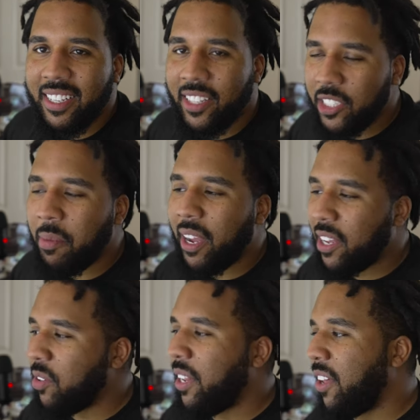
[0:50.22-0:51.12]
This might
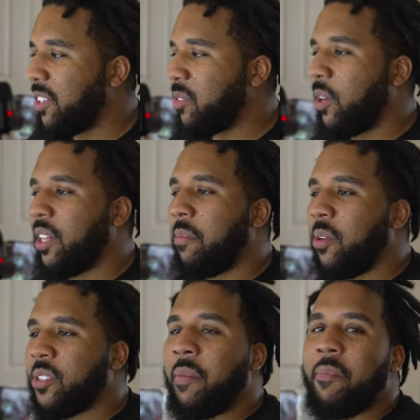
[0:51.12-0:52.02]
go down as one of the
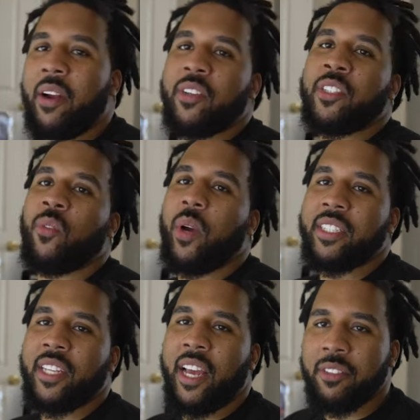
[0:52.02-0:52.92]
most embarrassing
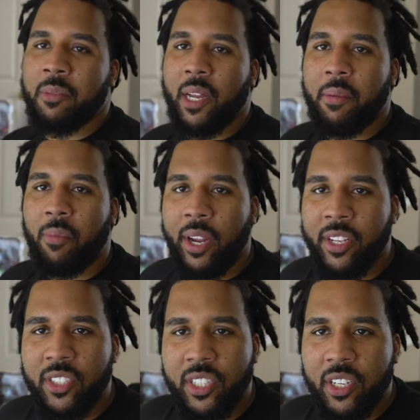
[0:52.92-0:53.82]
ways to have somebody break
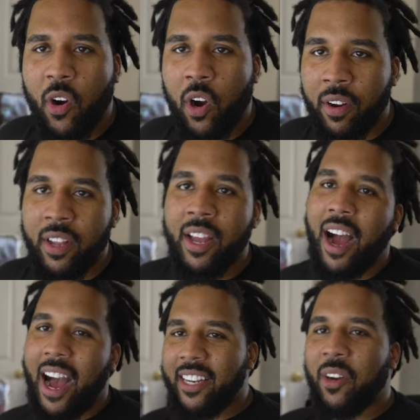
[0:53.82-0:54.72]
into your car.
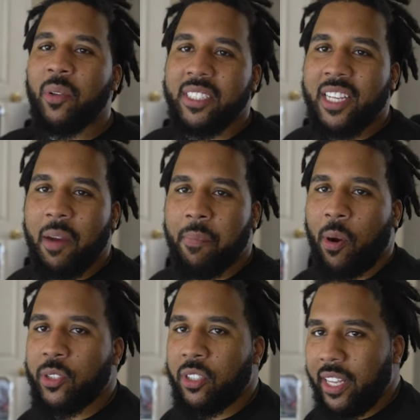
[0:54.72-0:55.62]
I know this guy
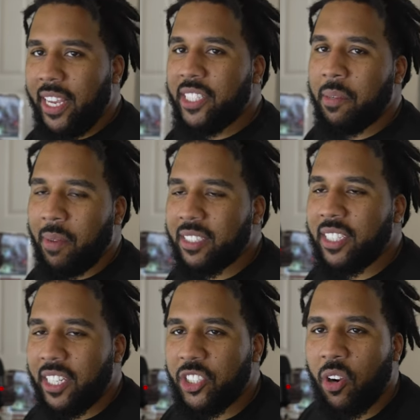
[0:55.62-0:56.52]
personally. He's in my
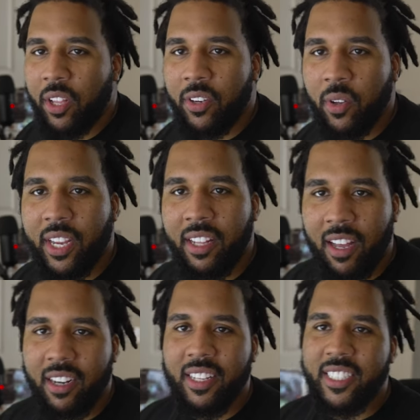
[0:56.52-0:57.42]
city, Charlotte, North
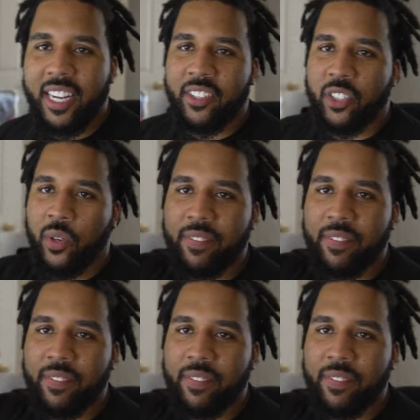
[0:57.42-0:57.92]
Carolina. Let's get into